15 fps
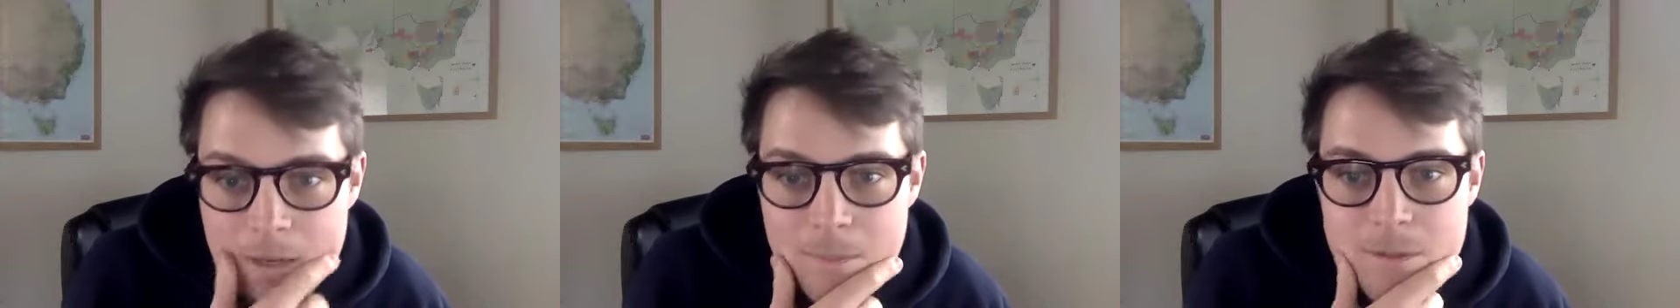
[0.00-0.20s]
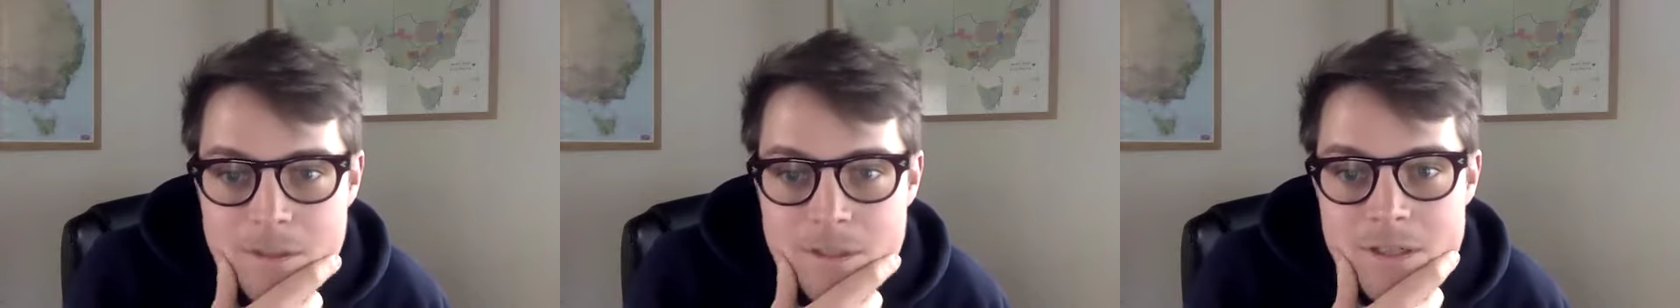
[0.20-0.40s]
a
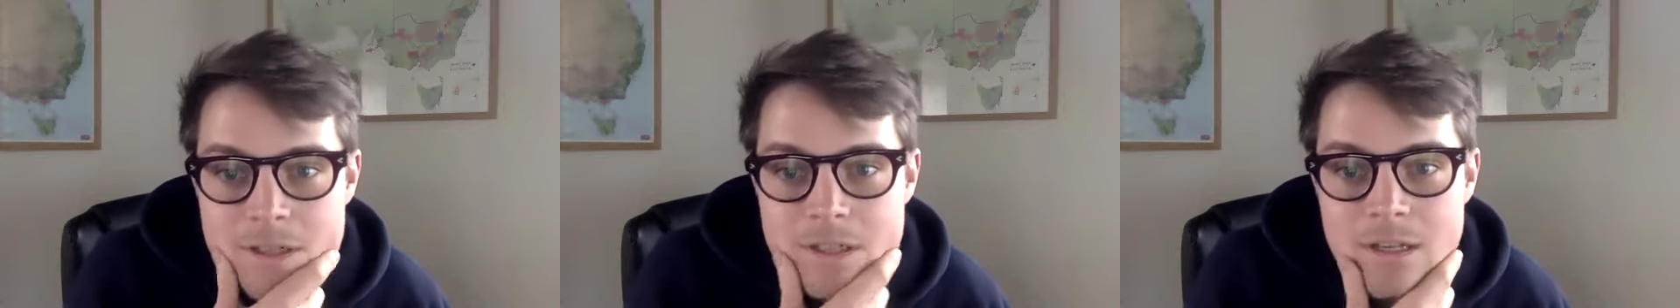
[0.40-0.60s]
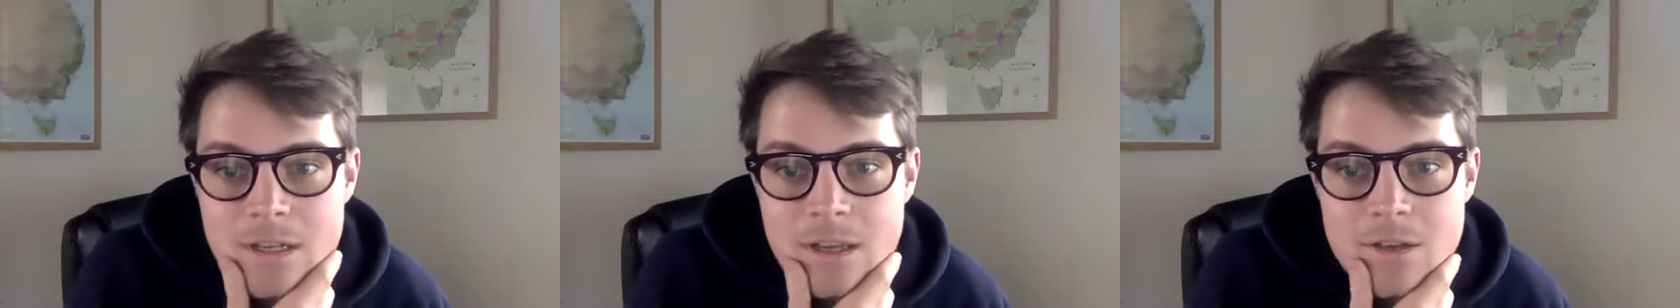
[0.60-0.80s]
position
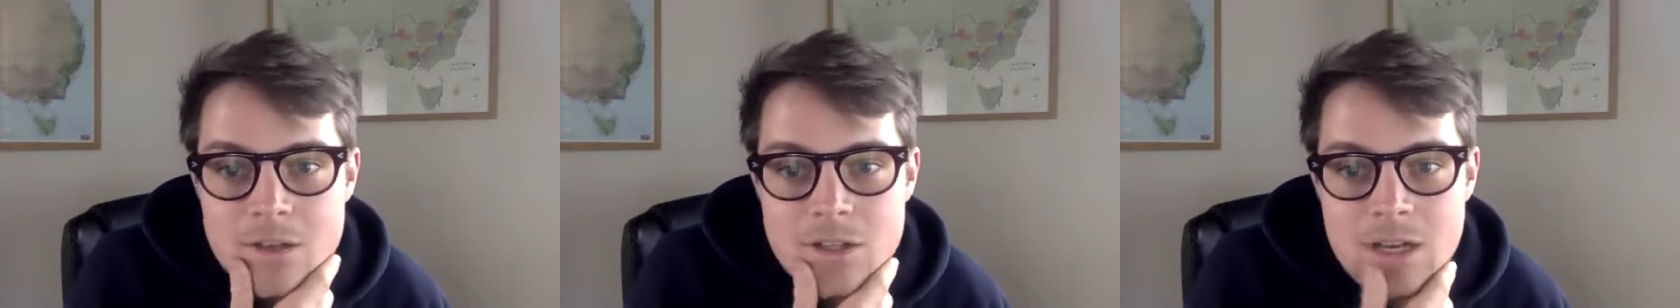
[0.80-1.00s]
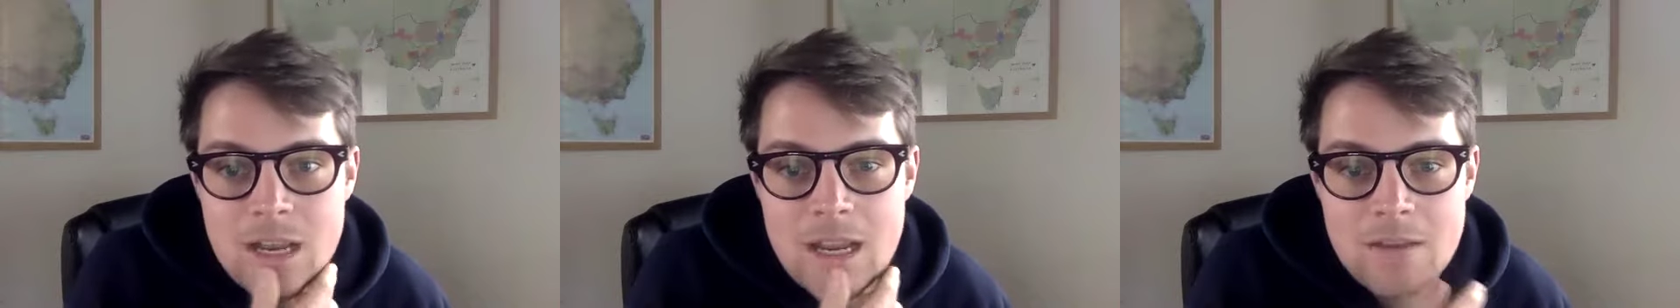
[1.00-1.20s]
to
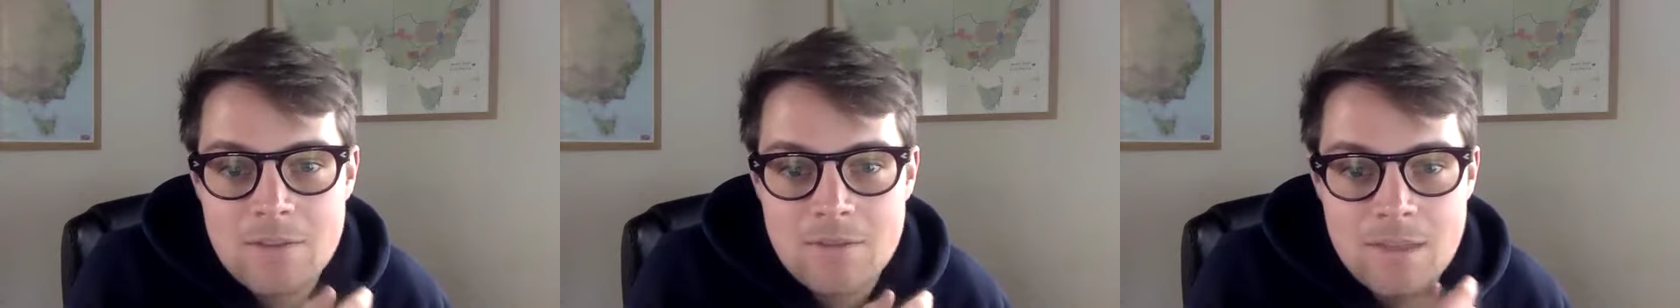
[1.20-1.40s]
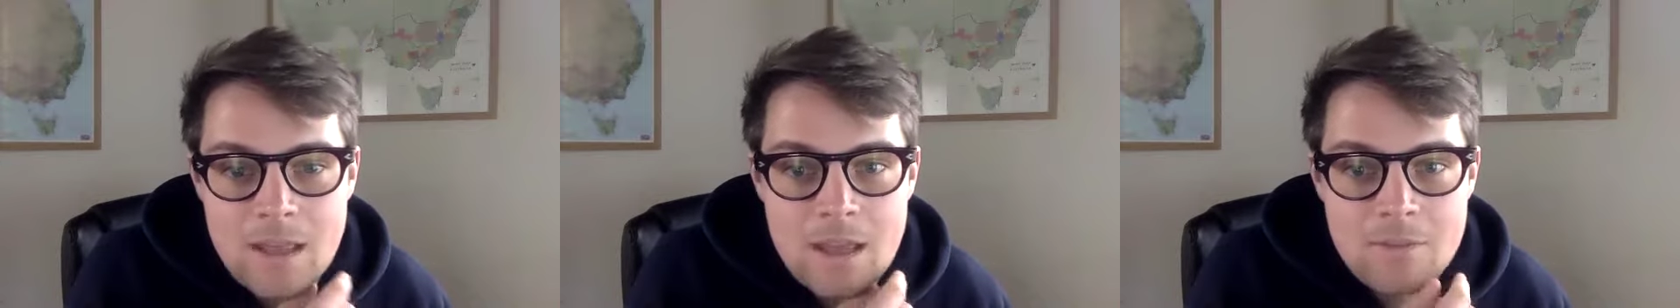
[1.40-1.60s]
negotiate
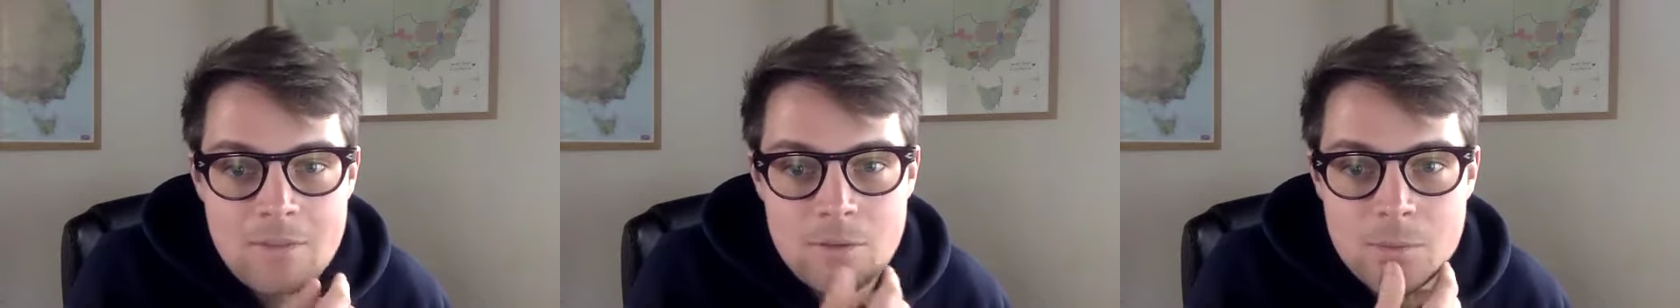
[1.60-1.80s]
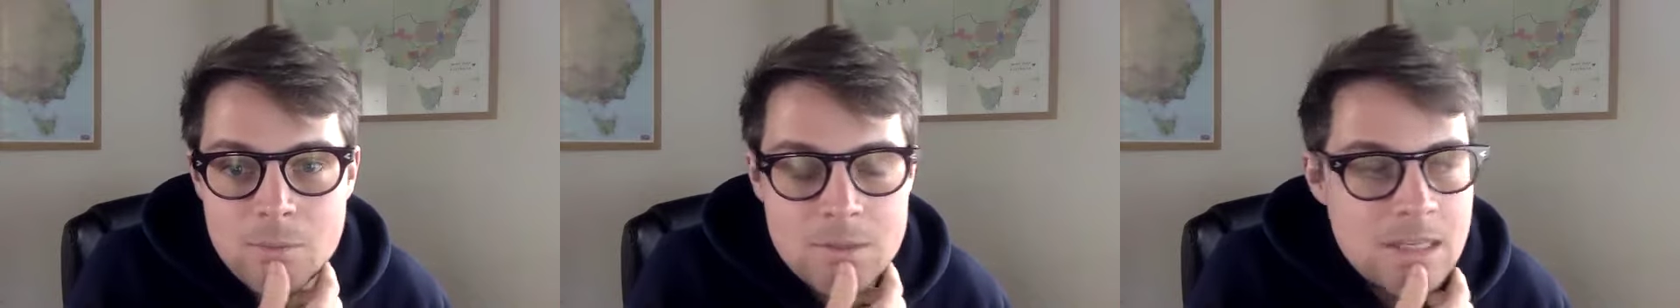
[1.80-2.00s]
that
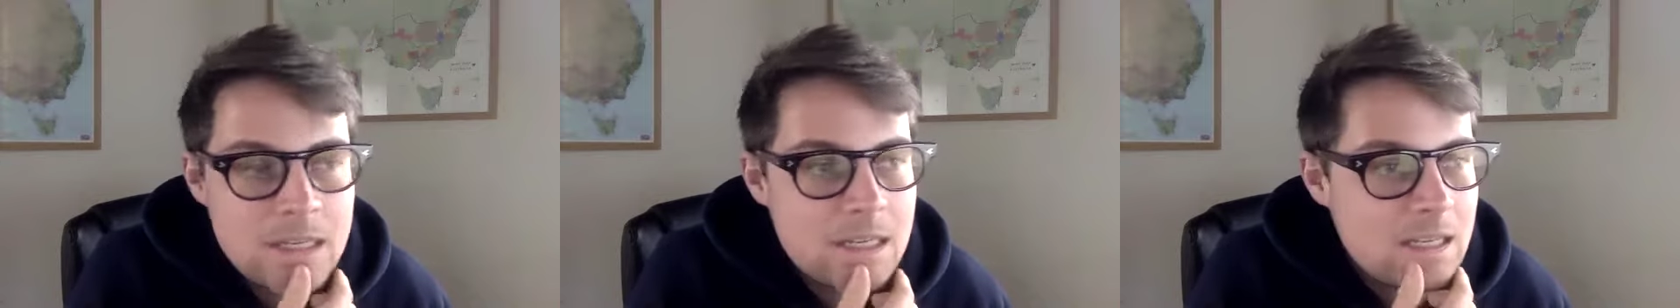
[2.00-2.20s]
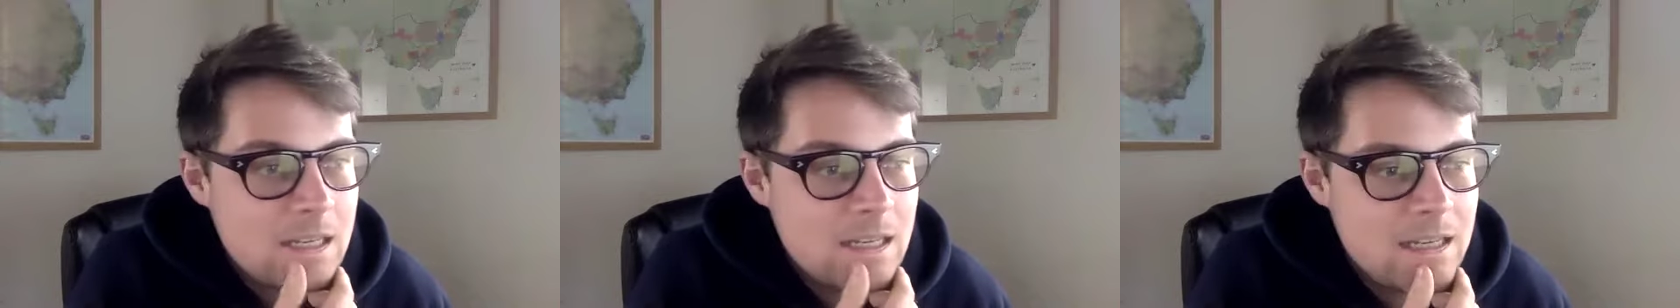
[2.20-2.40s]
if you're
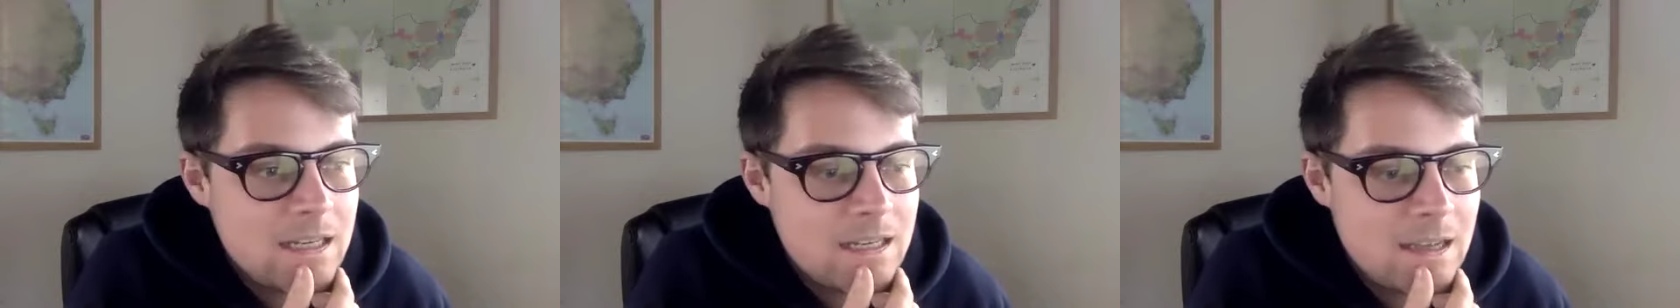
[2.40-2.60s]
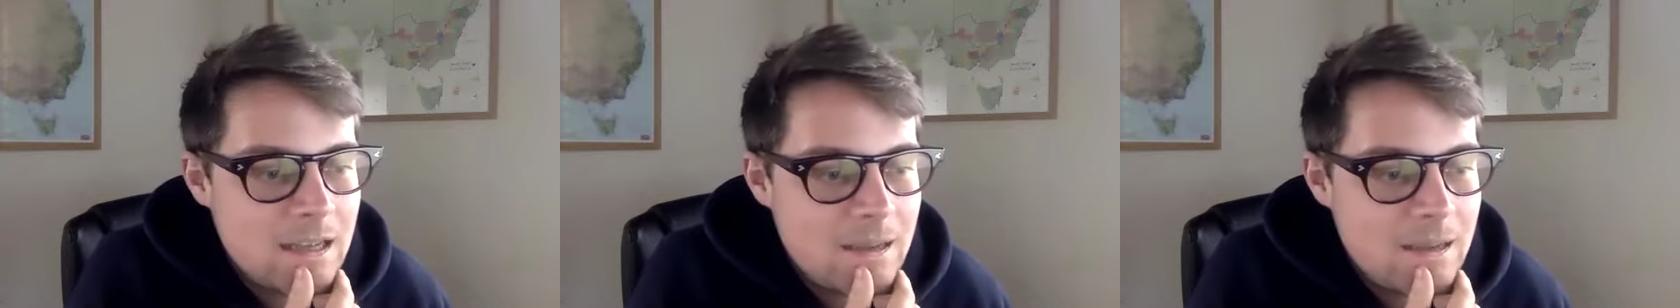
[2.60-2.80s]
particularly